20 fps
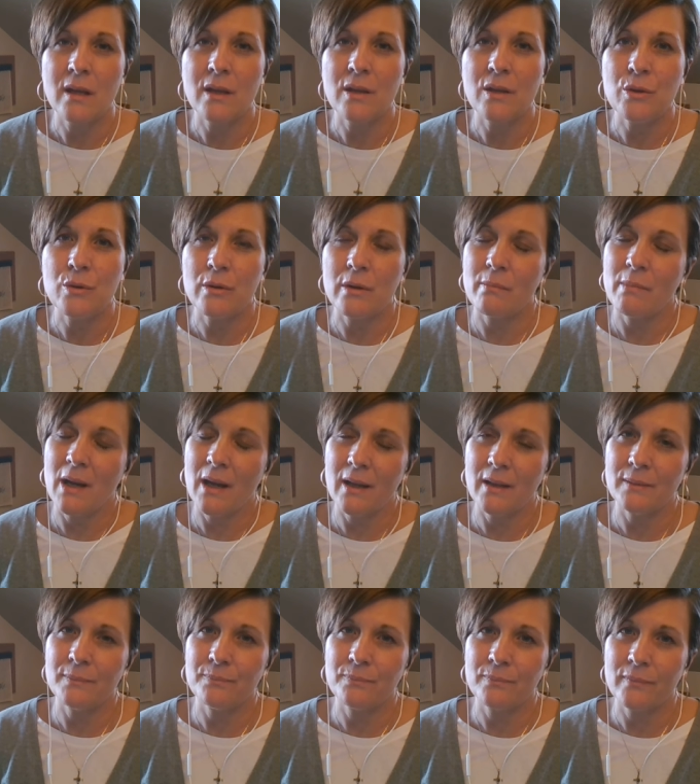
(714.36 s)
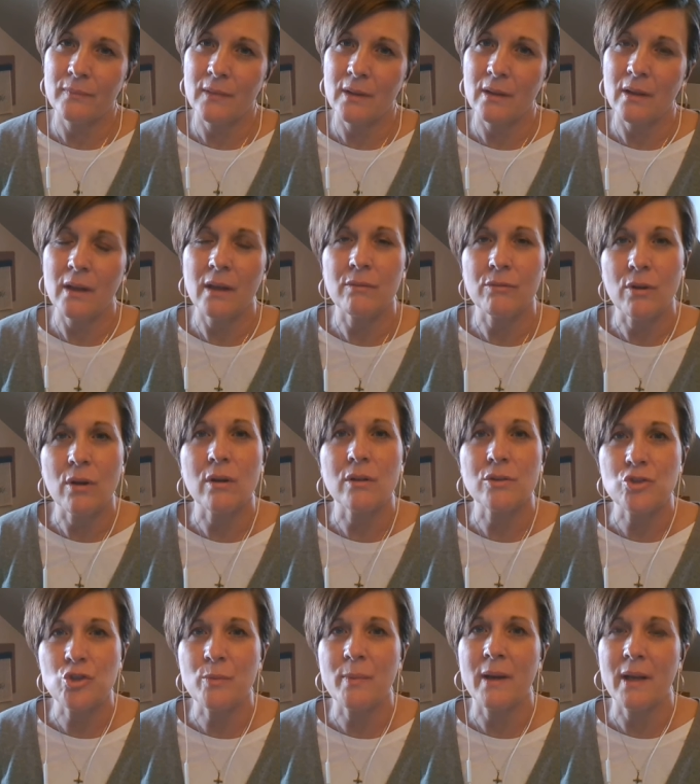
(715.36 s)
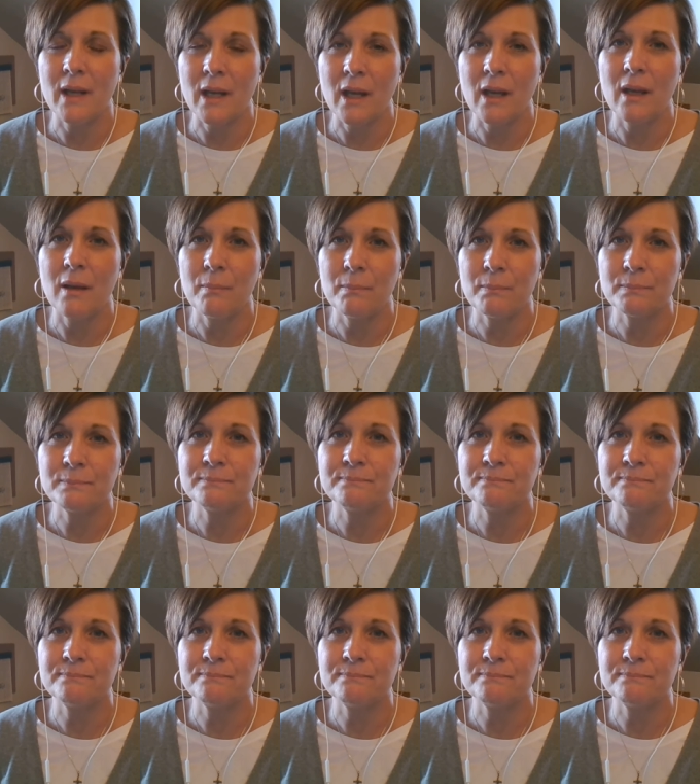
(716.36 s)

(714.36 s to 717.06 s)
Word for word: you are mine, and I have called you by name.